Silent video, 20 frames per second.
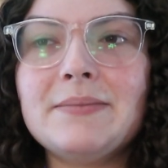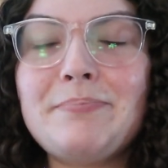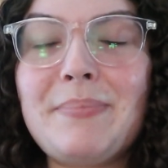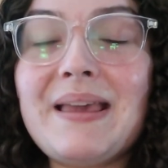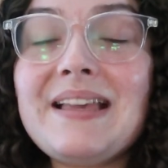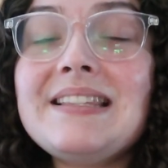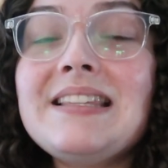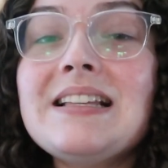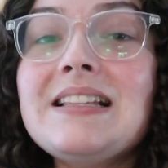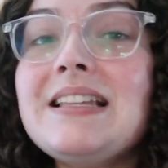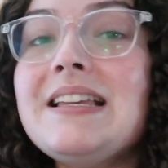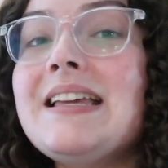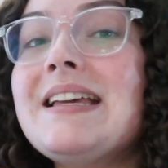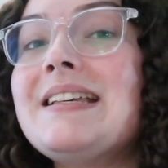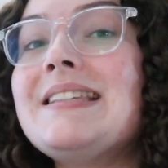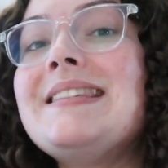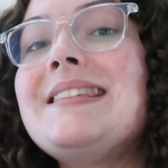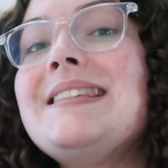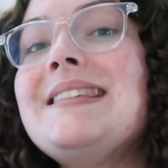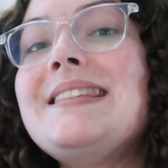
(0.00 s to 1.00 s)
basically
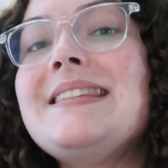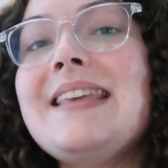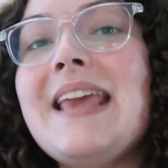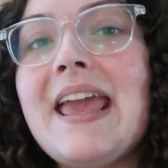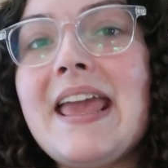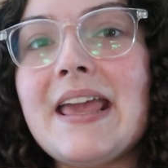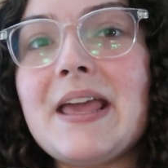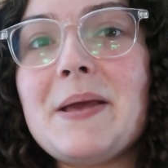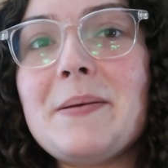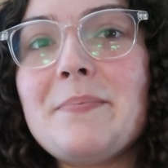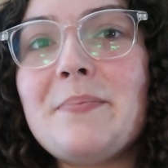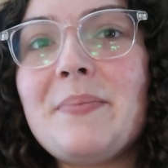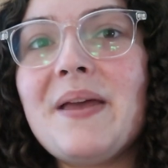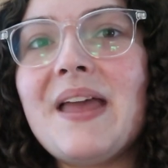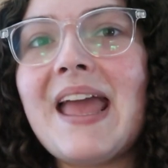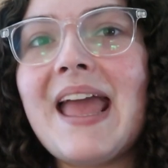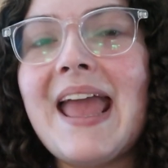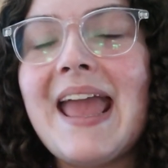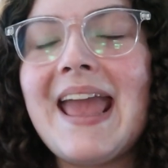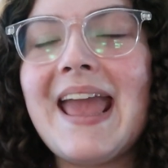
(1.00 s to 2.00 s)
escape
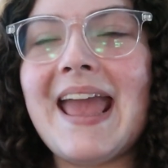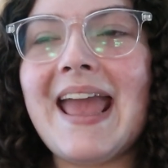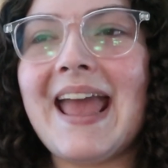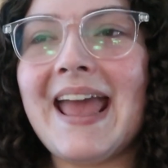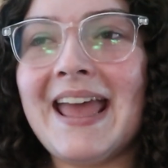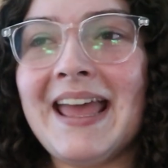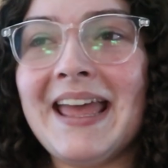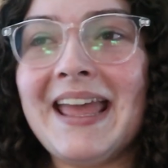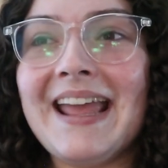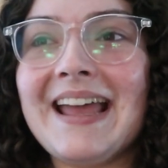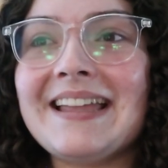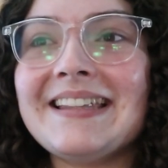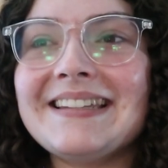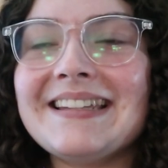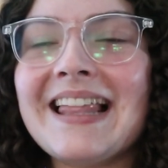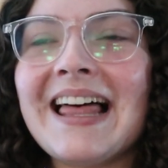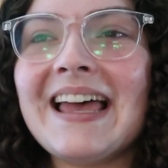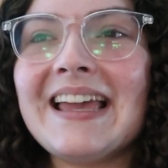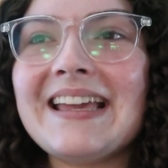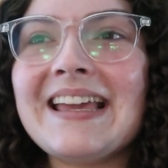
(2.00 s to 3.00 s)

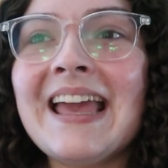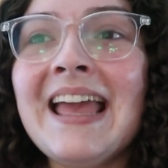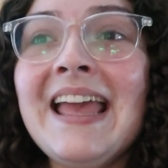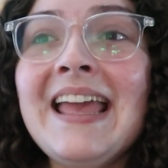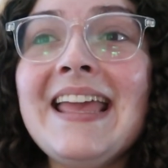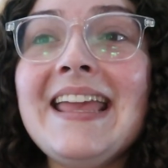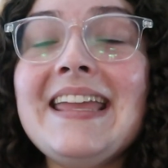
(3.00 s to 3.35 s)
and like